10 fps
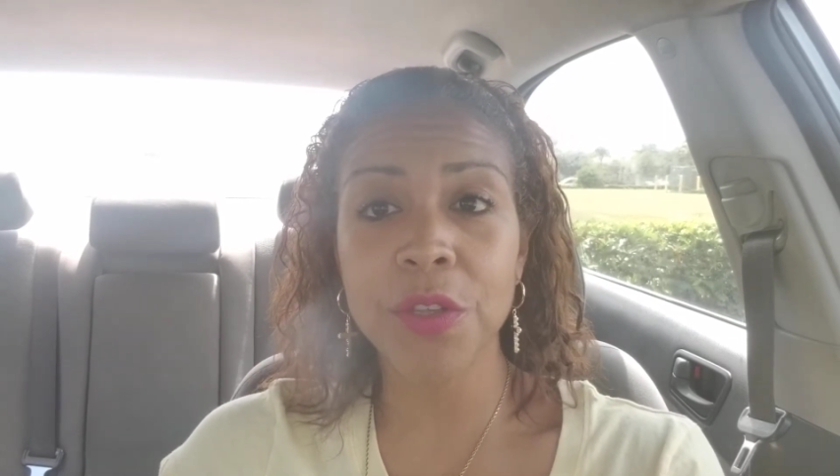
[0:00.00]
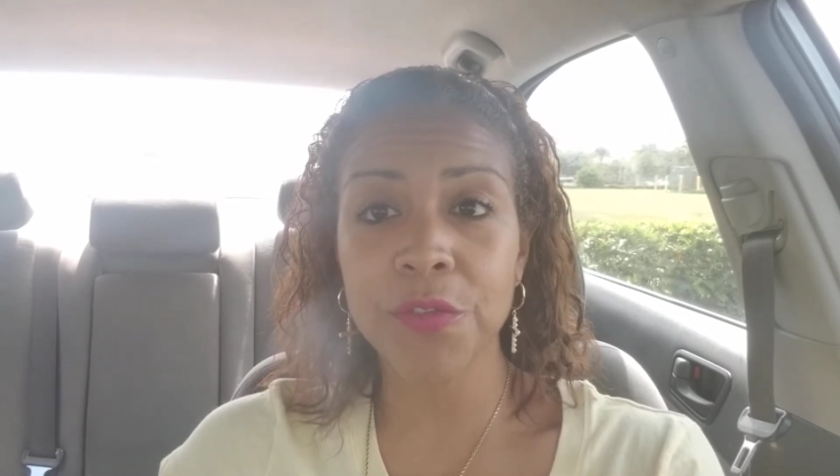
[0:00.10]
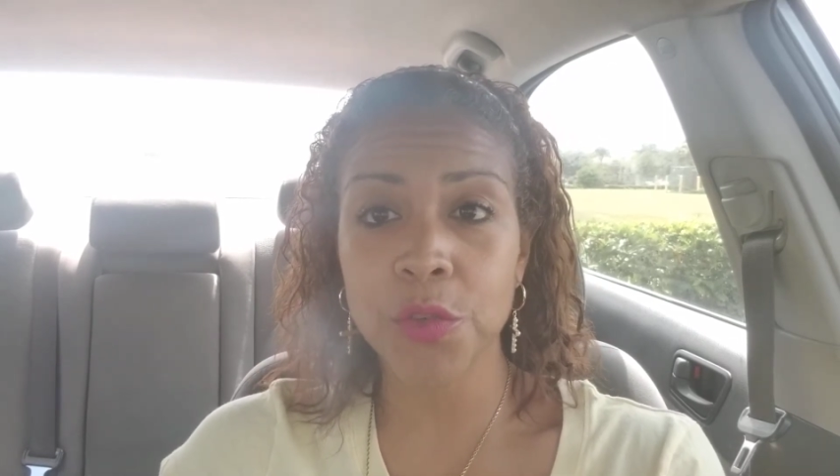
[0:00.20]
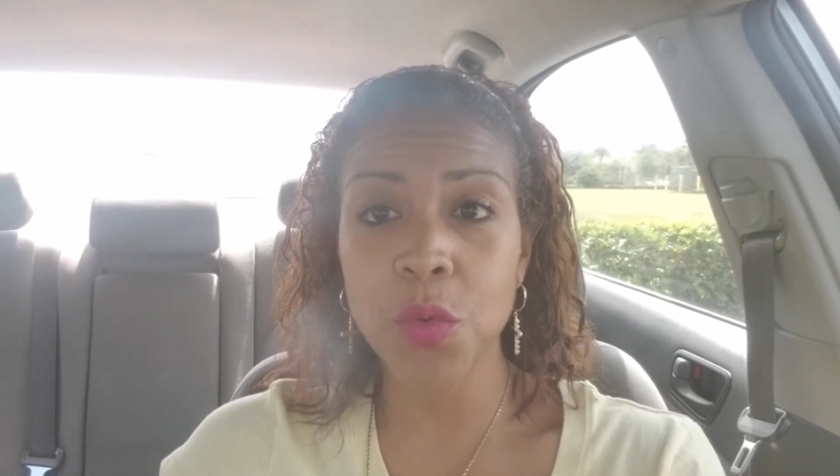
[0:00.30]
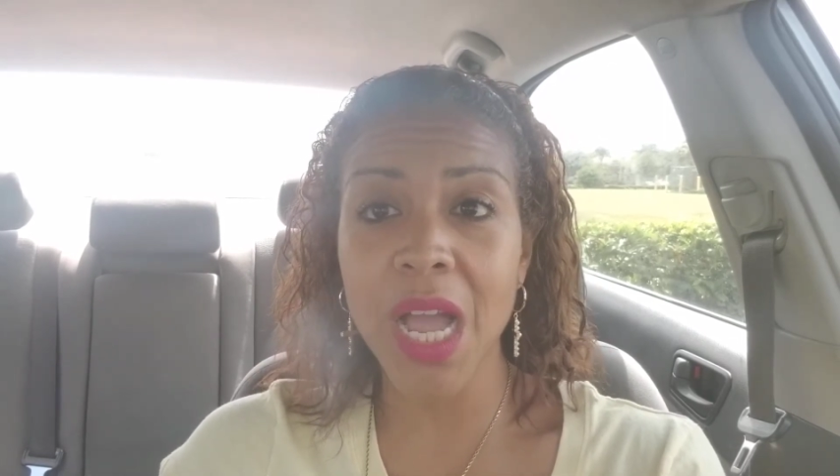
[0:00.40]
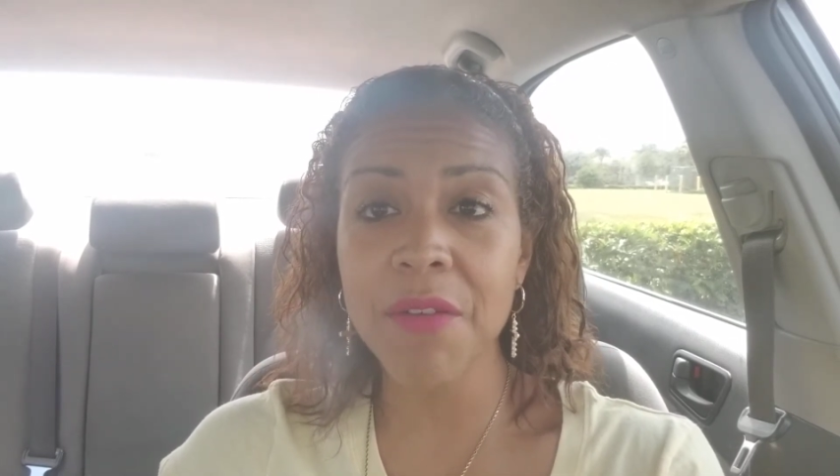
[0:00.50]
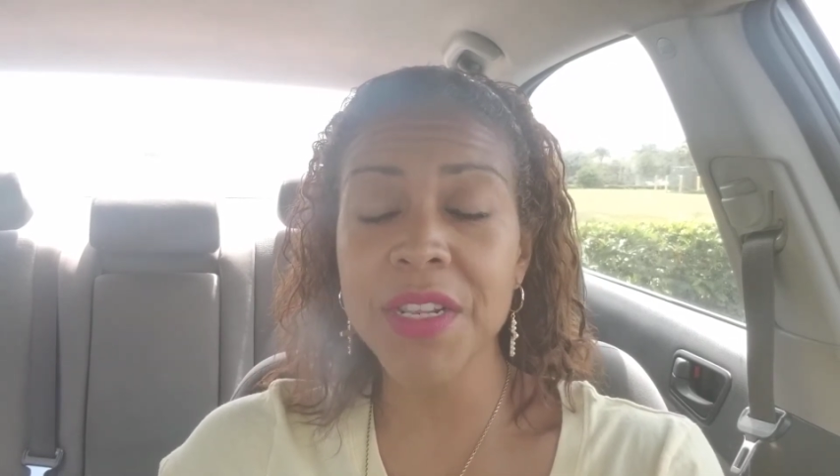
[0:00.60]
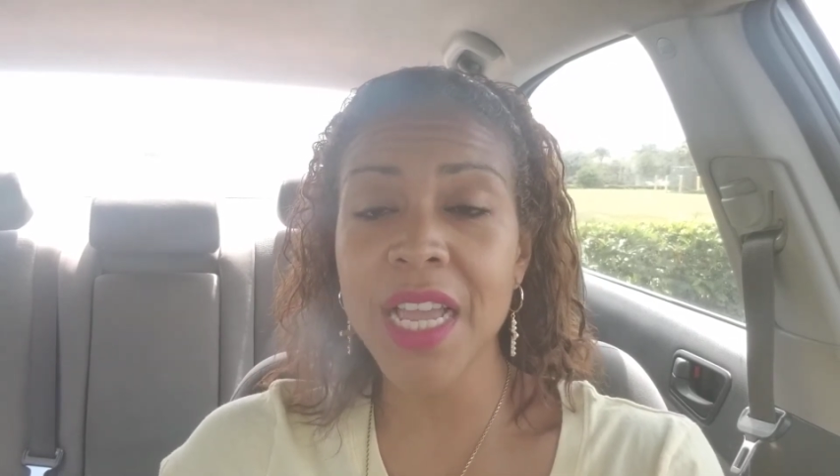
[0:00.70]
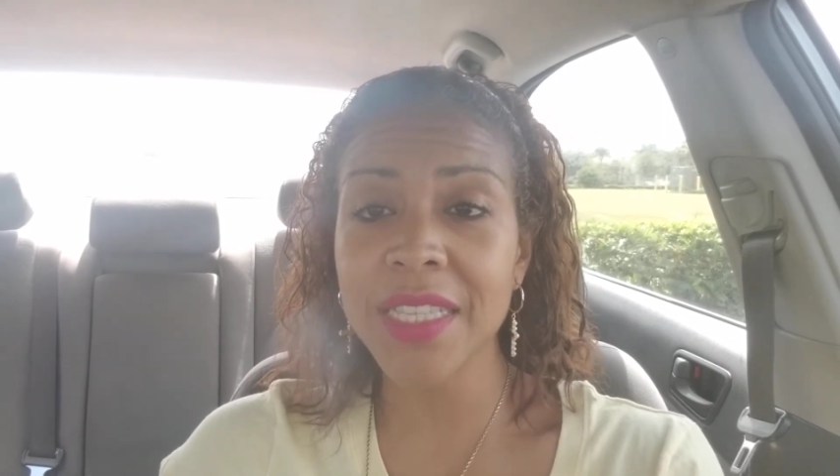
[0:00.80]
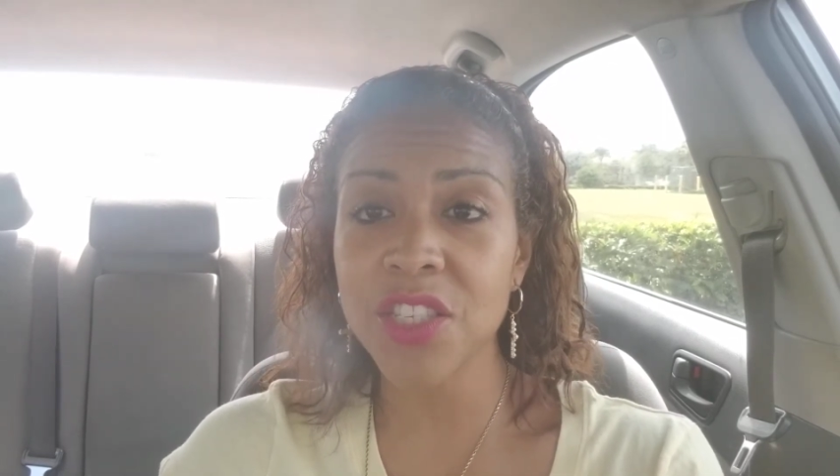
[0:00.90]
If you
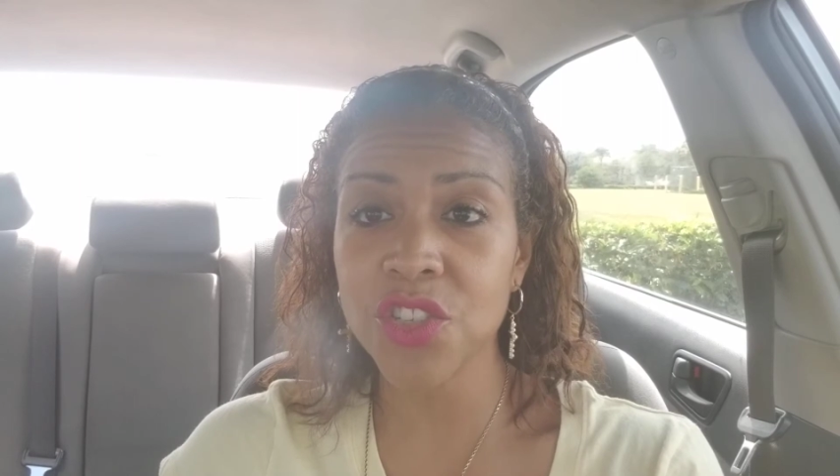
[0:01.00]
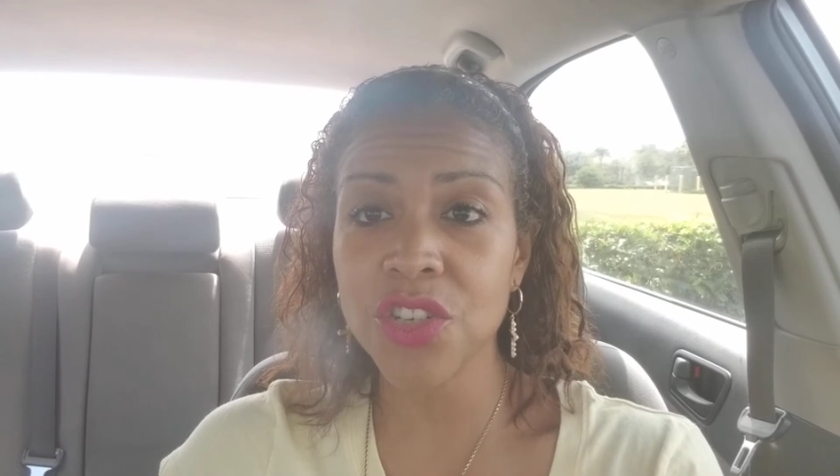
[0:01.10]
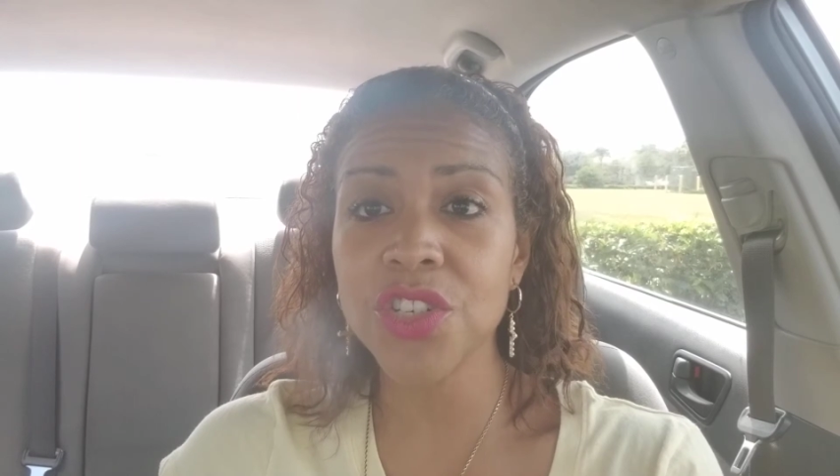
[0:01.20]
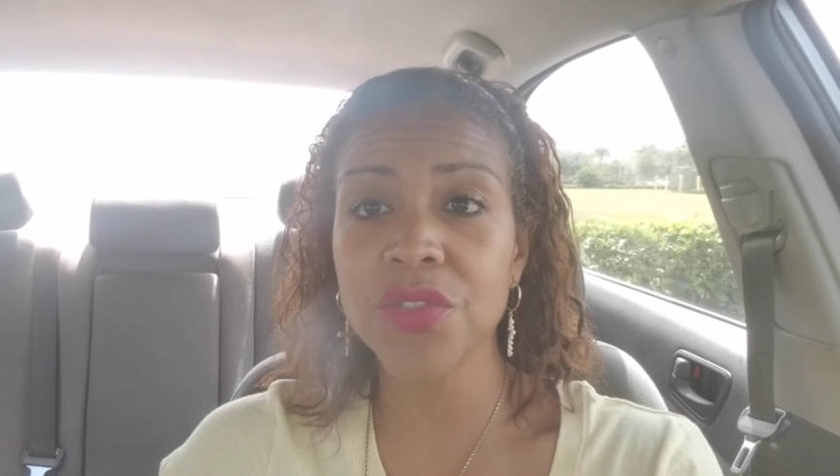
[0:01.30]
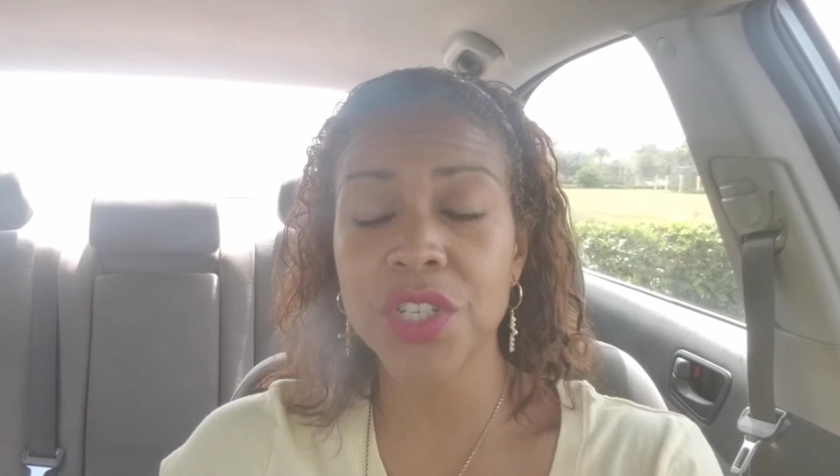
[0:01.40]
haven't had the surgery